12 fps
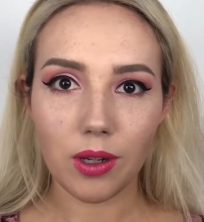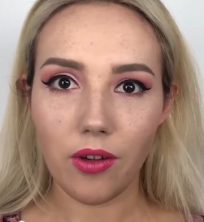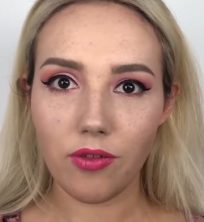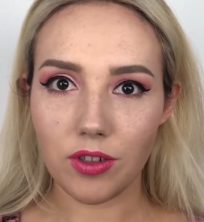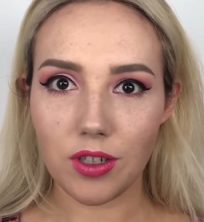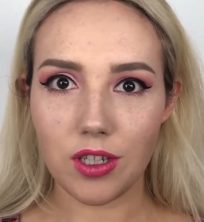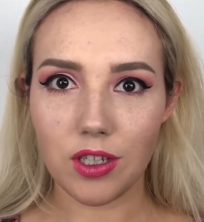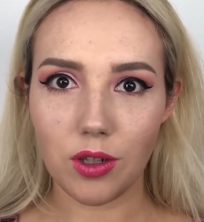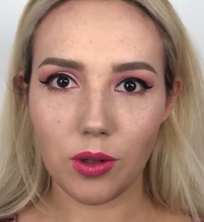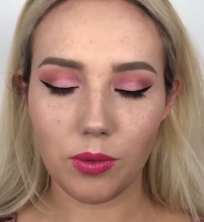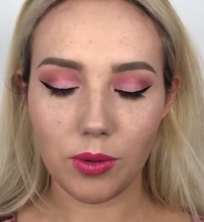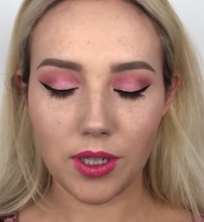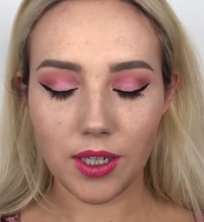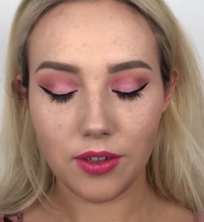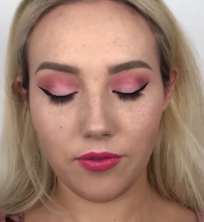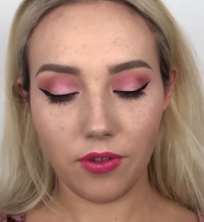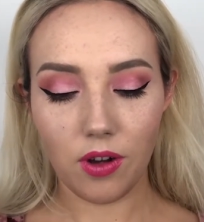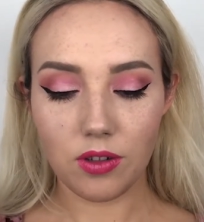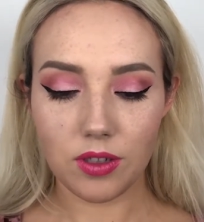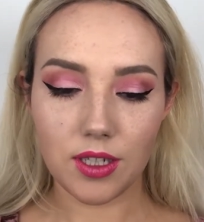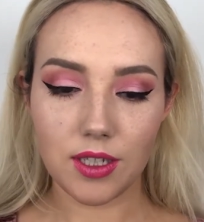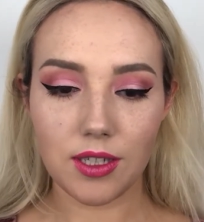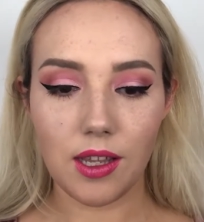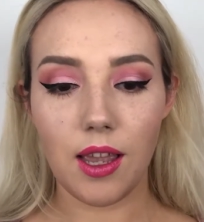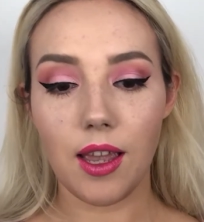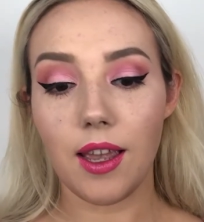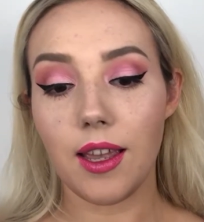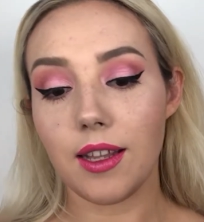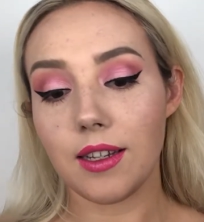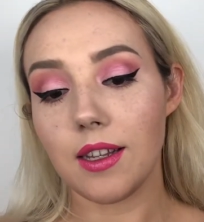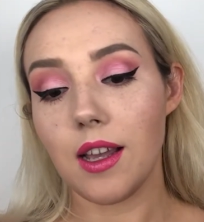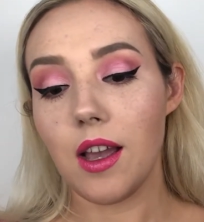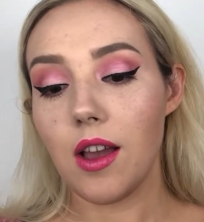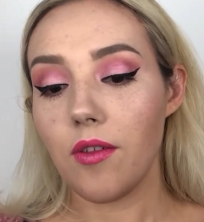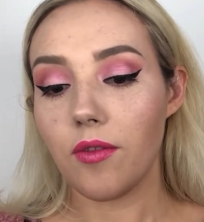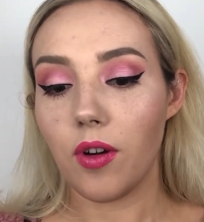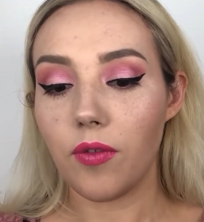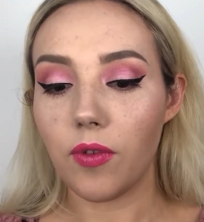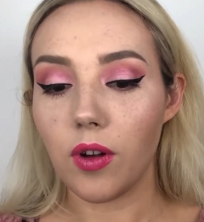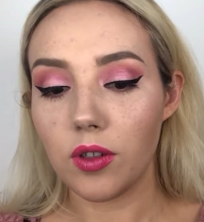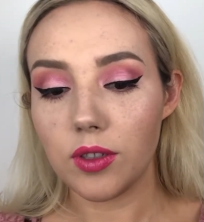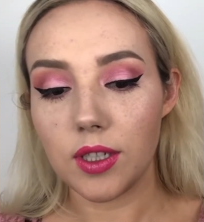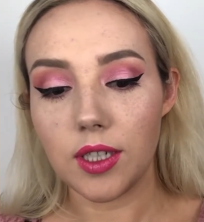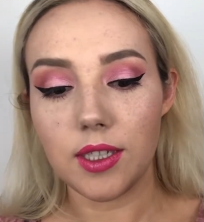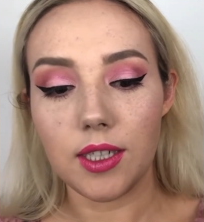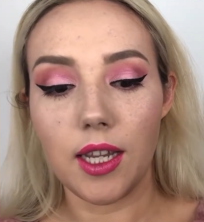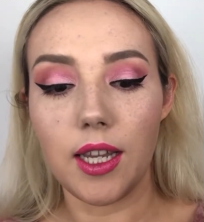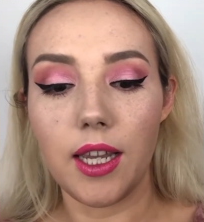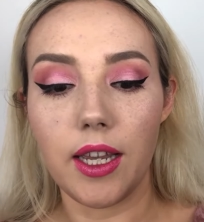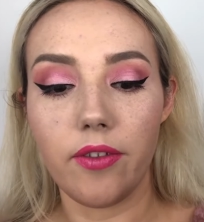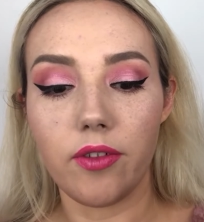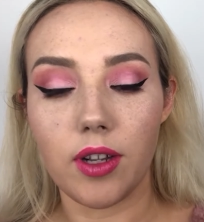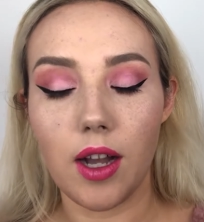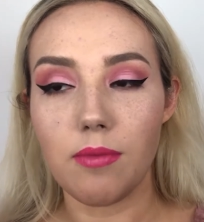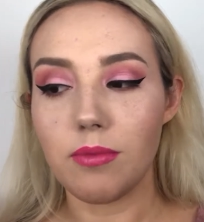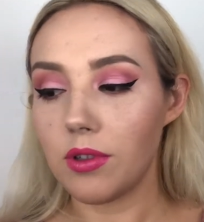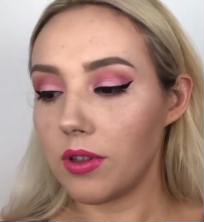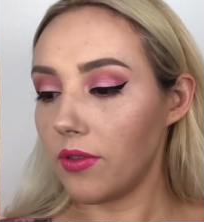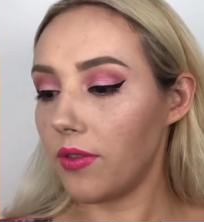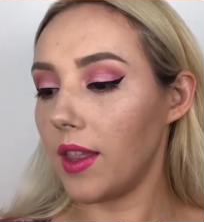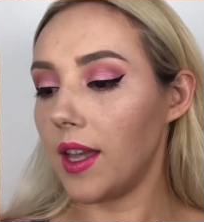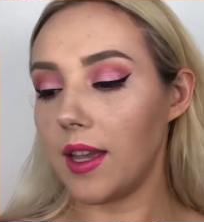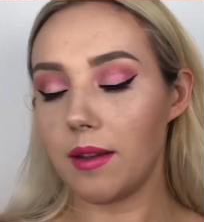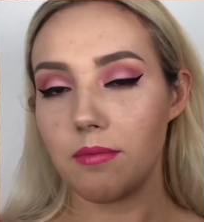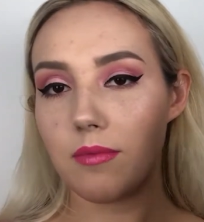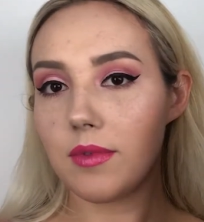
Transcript: now for this look we need falsies, and for falsies I have a couple of them.